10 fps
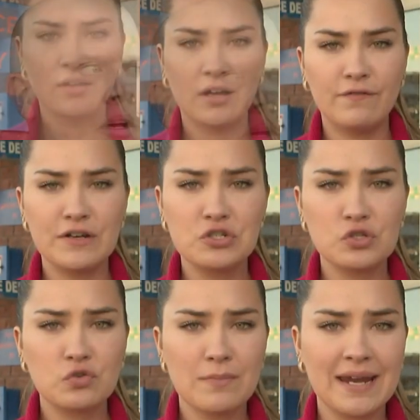
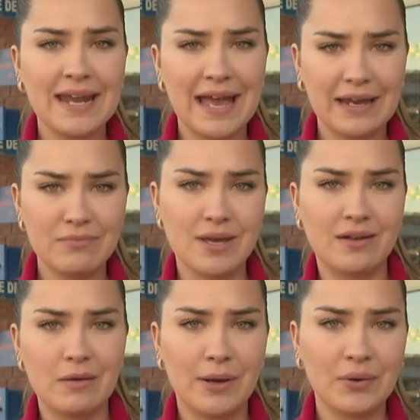Officials remain adamant
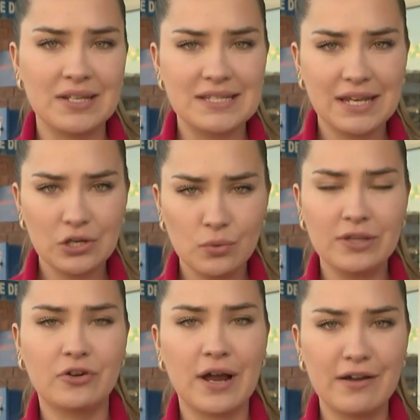about continuing
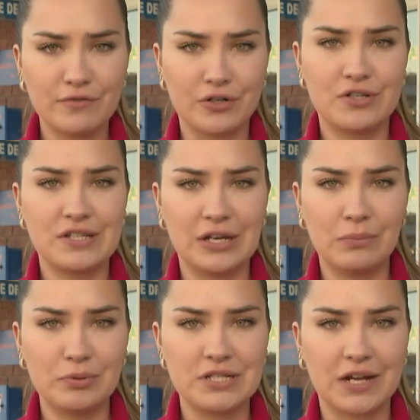their efforts to help
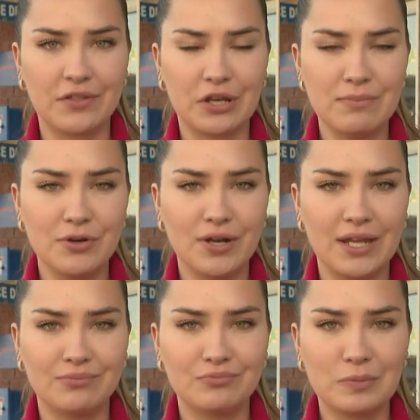protect the community.
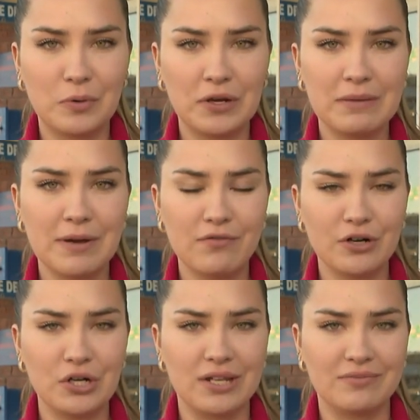Reporting in Mount
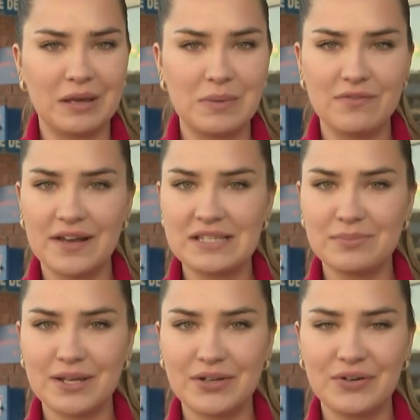Vernon, Emmy
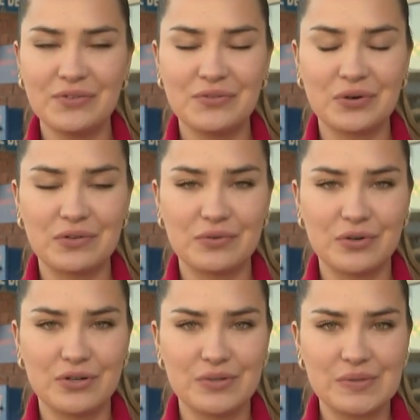Faisenbaker, 44
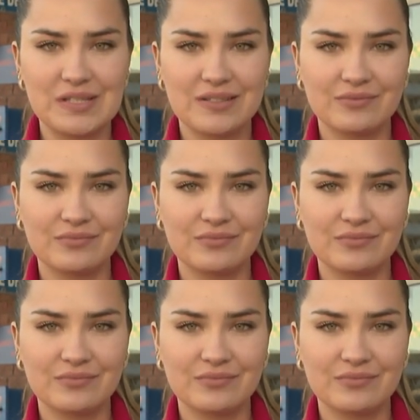News.